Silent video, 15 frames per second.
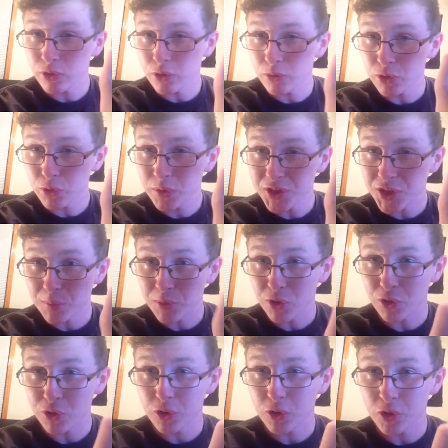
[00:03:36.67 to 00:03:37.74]
you're doing something
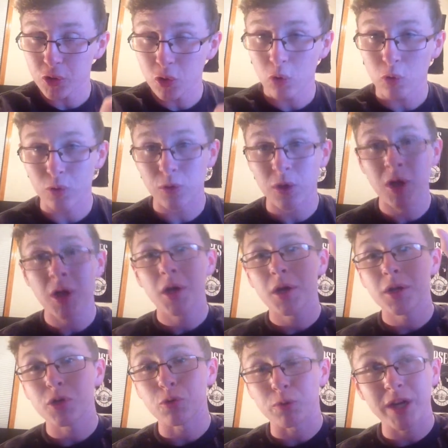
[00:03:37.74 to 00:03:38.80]
on your controller
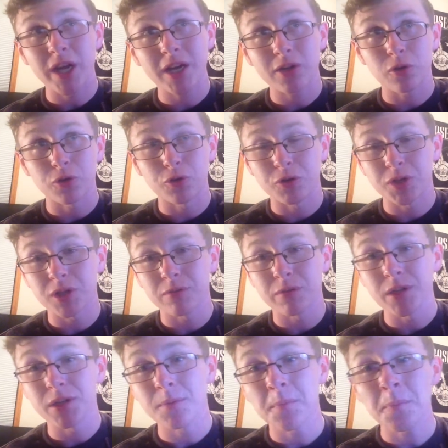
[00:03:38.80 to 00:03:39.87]
to react on your TV.